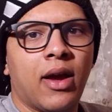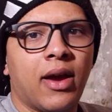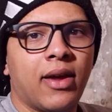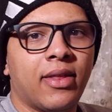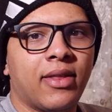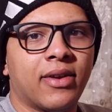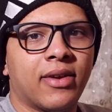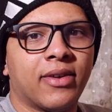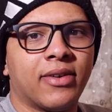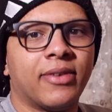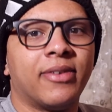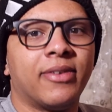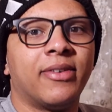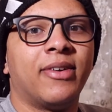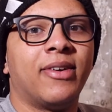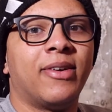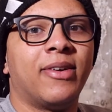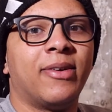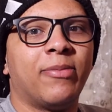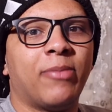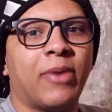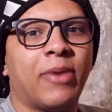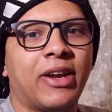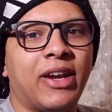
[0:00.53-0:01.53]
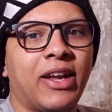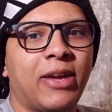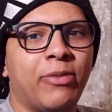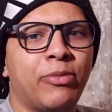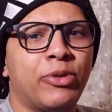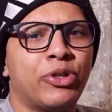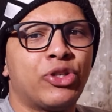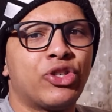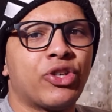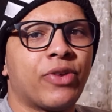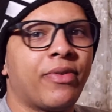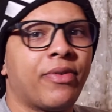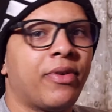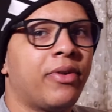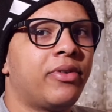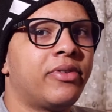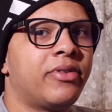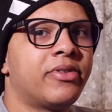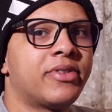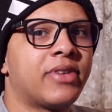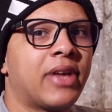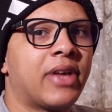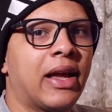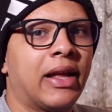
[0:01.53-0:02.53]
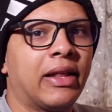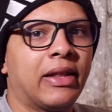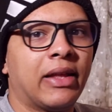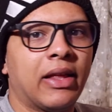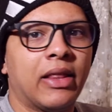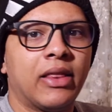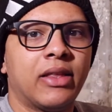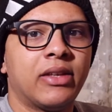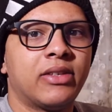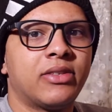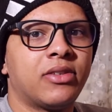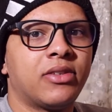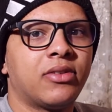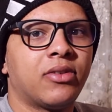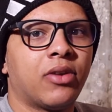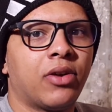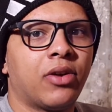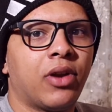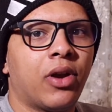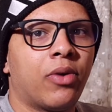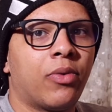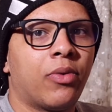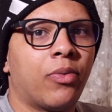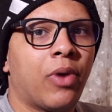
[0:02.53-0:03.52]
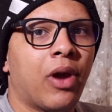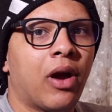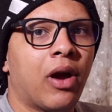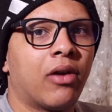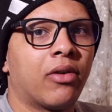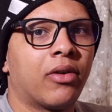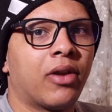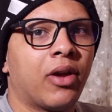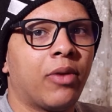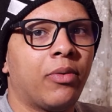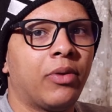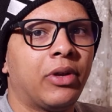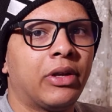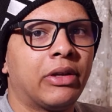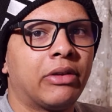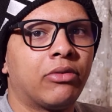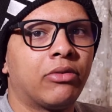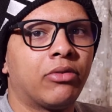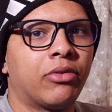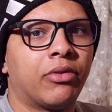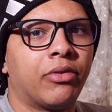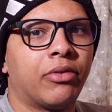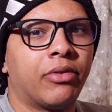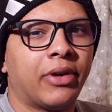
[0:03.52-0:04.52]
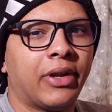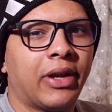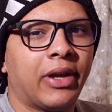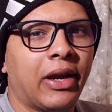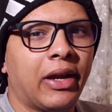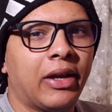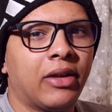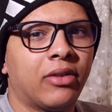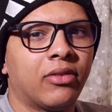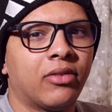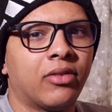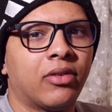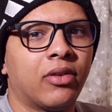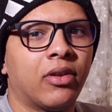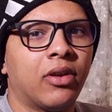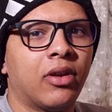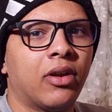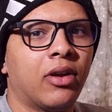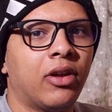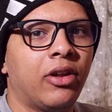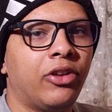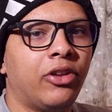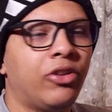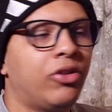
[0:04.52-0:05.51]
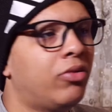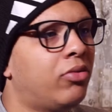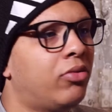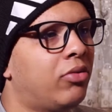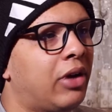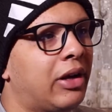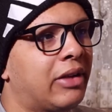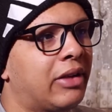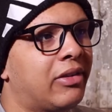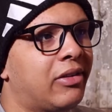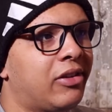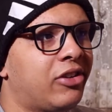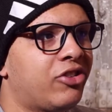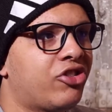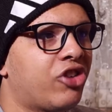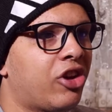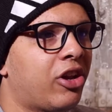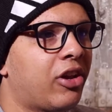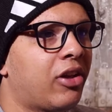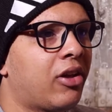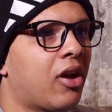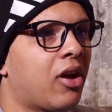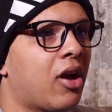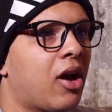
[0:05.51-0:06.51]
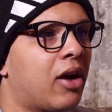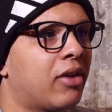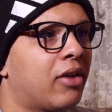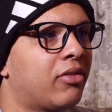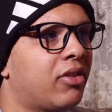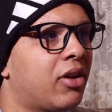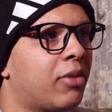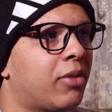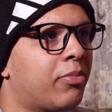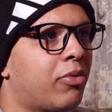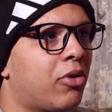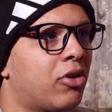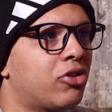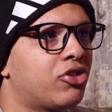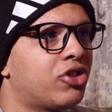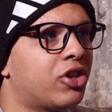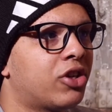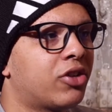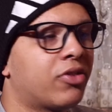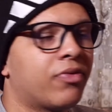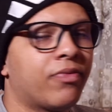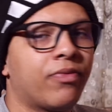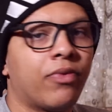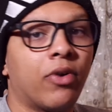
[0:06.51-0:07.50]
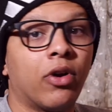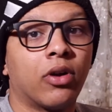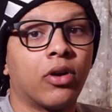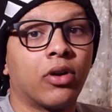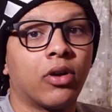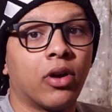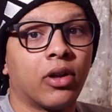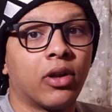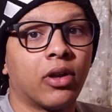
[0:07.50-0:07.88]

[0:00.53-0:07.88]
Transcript: Hey there, my name is Charfaoui Younes and in this tutorial we are going to create a new IntelliJ IDEA project for